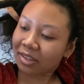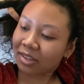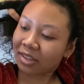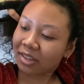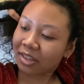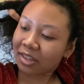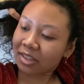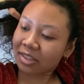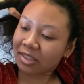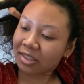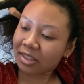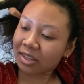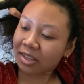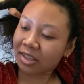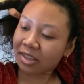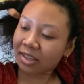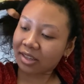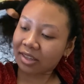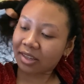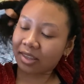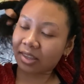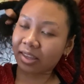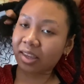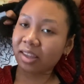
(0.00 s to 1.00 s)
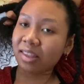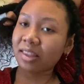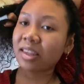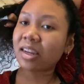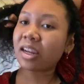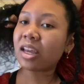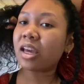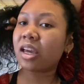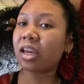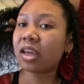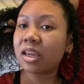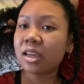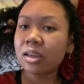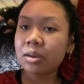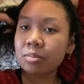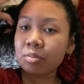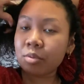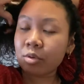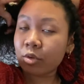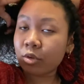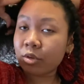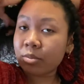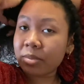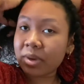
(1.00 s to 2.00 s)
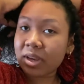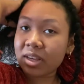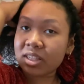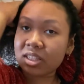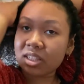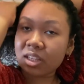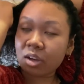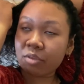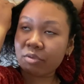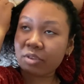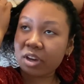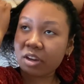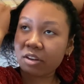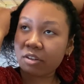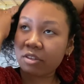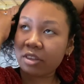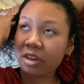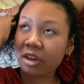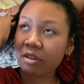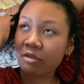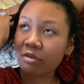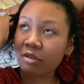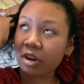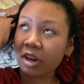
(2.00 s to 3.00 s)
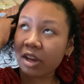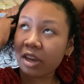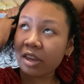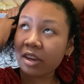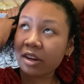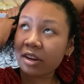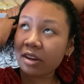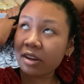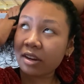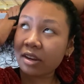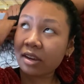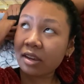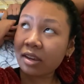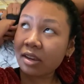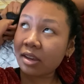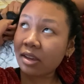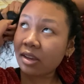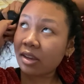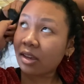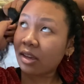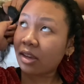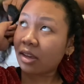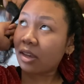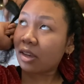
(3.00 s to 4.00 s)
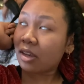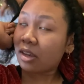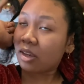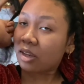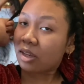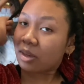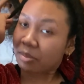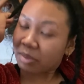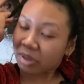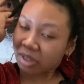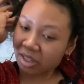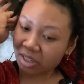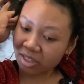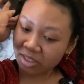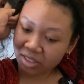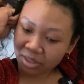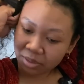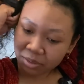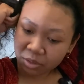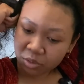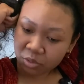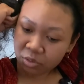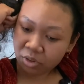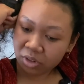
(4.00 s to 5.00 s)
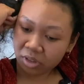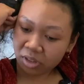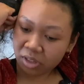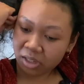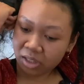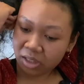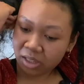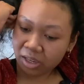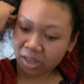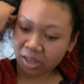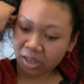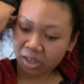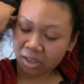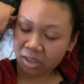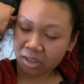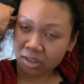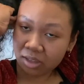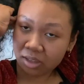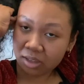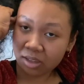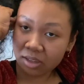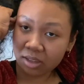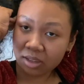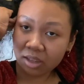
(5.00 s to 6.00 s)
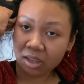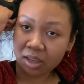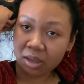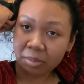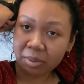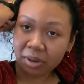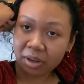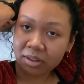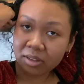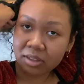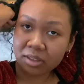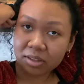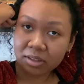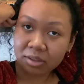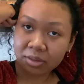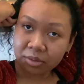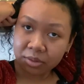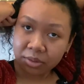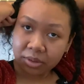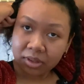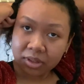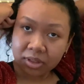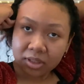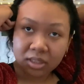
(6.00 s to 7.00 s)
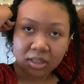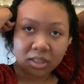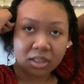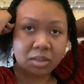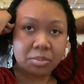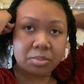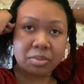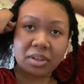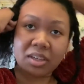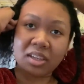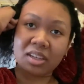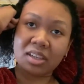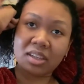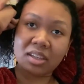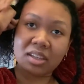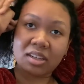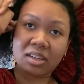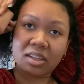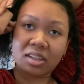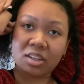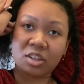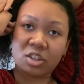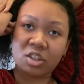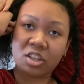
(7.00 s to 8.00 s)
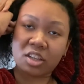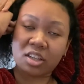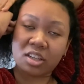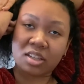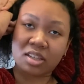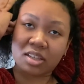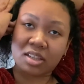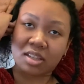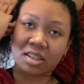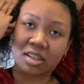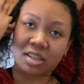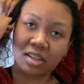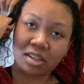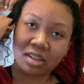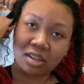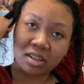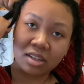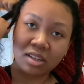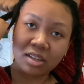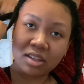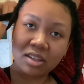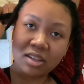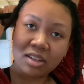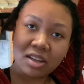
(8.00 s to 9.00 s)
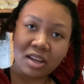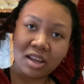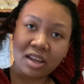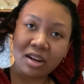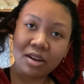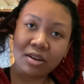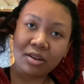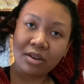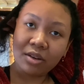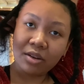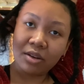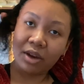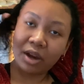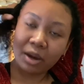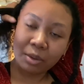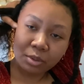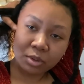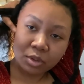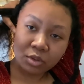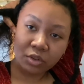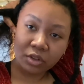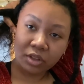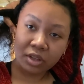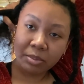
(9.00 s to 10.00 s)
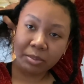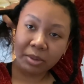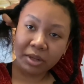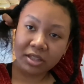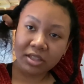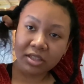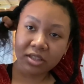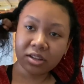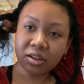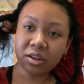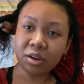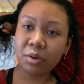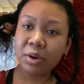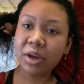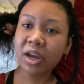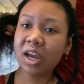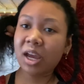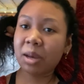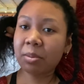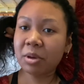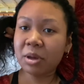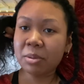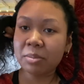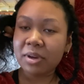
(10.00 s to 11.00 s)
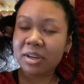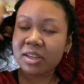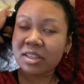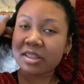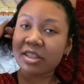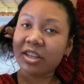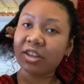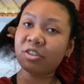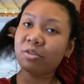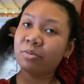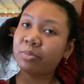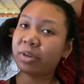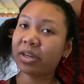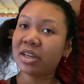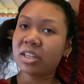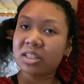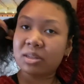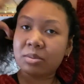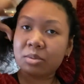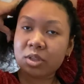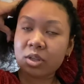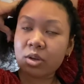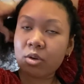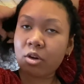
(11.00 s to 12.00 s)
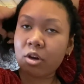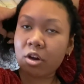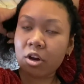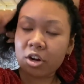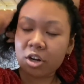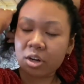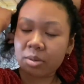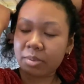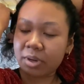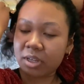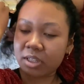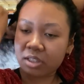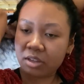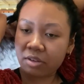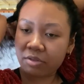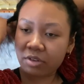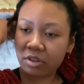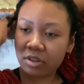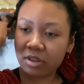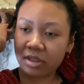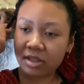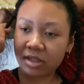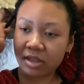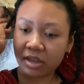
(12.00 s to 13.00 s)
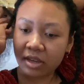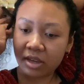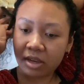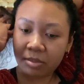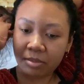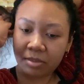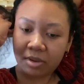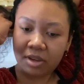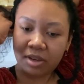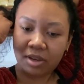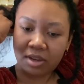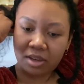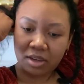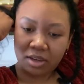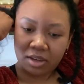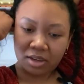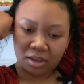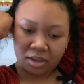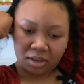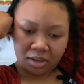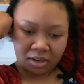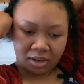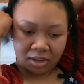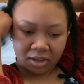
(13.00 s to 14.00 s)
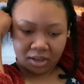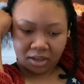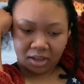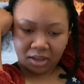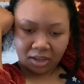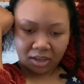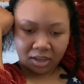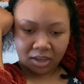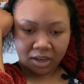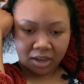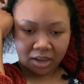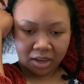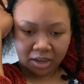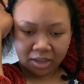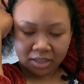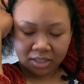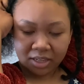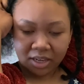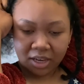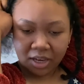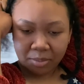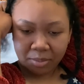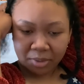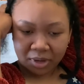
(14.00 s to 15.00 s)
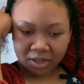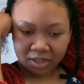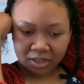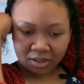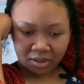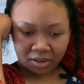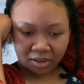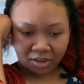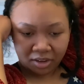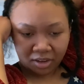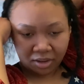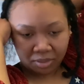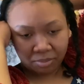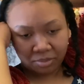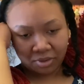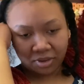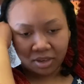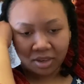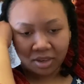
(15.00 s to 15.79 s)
it's a good thing that I pulled myself out of that rut, because I was really like about to spin and just, I don't know, I was really about to go ham on myself because I'm so hard on myself all the time. Yeah, I take my time